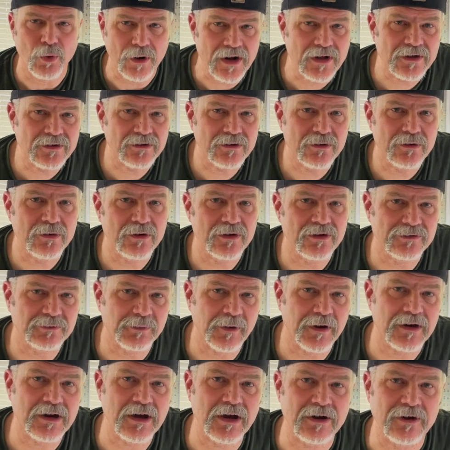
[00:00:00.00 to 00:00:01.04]
I do is
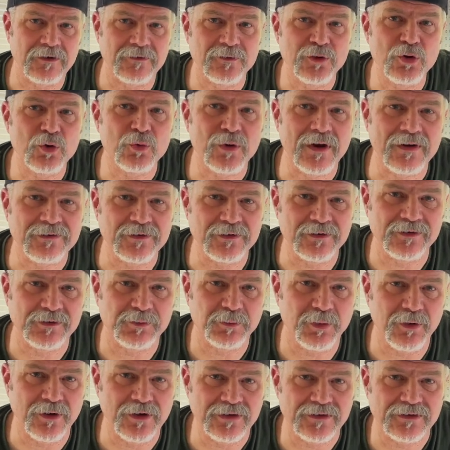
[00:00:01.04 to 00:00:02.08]
mark out a few reference
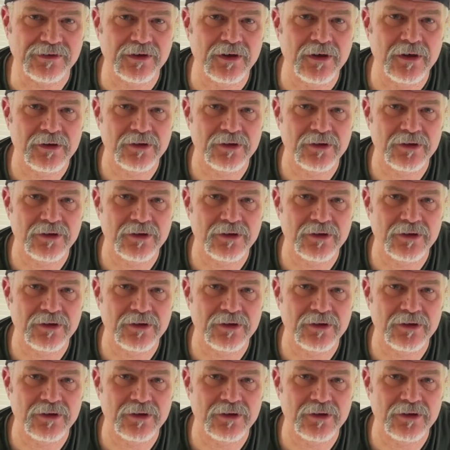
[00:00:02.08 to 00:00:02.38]
points.